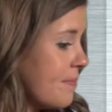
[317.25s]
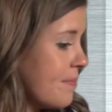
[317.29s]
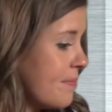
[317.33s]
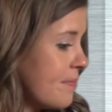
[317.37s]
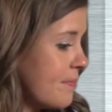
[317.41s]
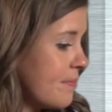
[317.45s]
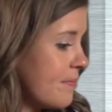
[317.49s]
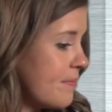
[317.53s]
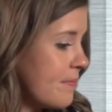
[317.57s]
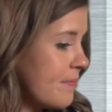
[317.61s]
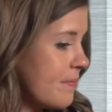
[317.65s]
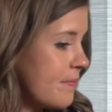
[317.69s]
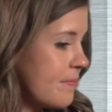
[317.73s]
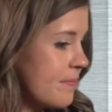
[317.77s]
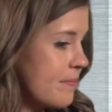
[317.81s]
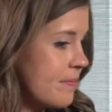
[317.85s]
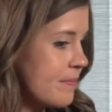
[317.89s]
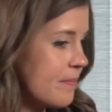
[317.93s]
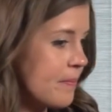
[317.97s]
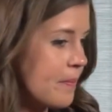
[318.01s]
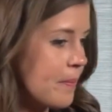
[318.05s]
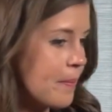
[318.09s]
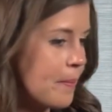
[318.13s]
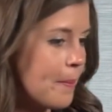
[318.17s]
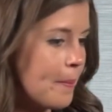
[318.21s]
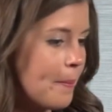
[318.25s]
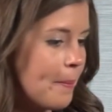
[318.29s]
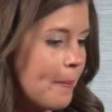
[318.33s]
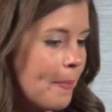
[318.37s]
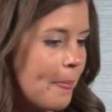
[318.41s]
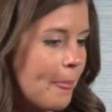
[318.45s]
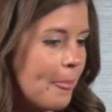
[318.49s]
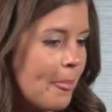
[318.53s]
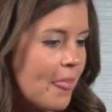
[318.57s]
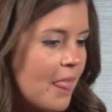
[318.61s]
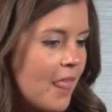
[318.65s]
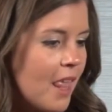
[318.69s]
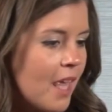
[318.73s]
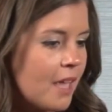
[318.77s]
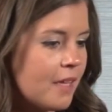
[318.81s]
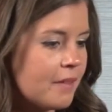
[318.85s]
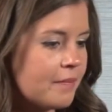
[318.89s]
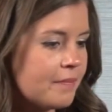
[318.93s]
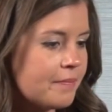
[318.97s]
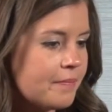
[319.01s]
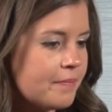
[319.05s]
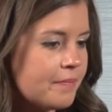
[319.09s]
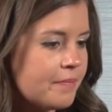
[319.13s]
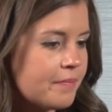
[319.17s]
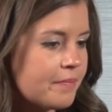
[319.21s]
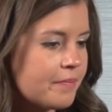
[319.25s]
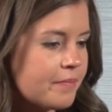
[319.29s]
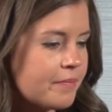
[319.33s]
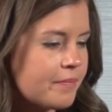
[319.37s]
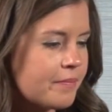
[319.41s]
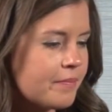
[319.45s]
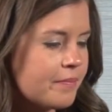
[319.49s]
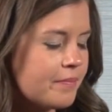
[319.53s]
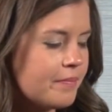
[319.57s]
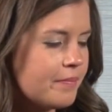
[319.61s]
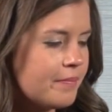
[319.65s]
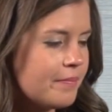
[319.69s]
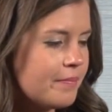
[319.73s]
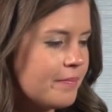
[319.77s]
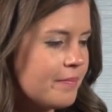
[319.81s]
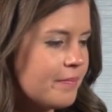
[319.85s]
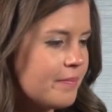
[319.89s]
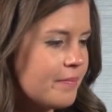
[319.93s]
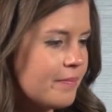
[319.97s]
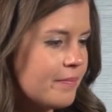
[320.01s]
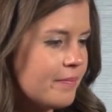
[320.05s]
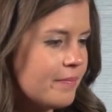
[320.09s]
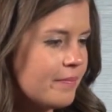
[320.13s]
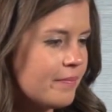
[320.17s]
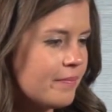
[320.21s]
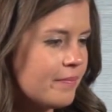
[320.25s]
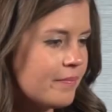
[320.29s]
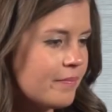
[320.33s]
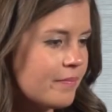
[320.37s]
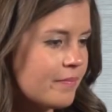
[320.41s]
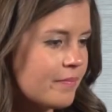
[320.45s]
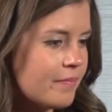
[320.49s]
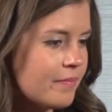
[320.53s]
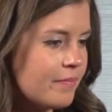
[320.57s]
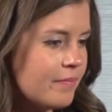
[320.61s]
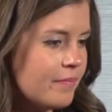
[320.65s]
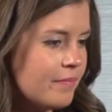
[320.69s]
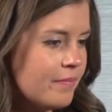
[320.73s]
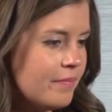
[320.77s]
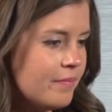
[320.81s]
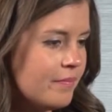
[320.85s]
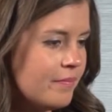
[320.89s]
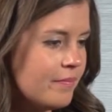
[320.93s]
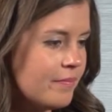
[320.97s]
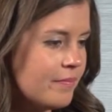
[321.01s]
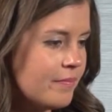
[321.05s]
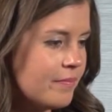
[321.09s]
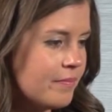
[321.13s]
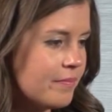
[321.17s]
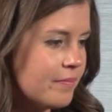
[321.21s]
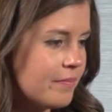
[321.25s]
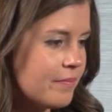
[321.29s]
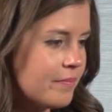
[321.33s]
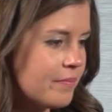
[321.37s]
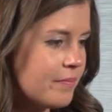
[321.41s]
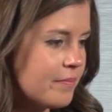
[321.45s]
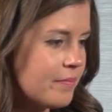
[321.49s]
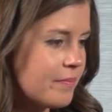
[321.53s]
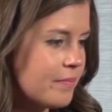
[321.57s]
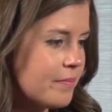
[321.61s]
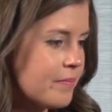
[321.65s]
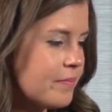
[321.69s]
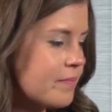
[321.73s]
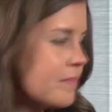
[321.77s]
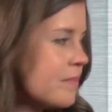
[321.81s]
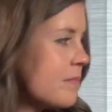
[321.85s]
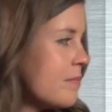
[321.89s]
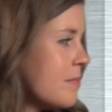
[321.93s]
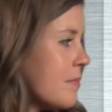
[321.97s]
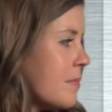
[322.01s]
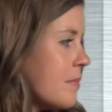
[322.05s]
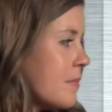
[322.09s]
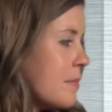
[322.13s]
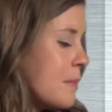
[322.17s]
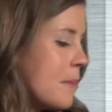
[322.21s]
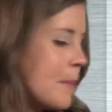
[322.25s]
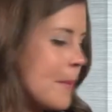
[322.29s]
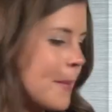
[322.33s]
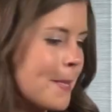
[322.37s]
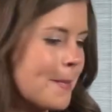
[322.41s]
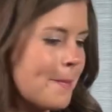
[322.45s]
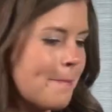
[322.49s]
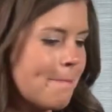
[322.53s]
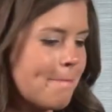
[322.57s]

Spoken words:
No words are spoken by the person on screen.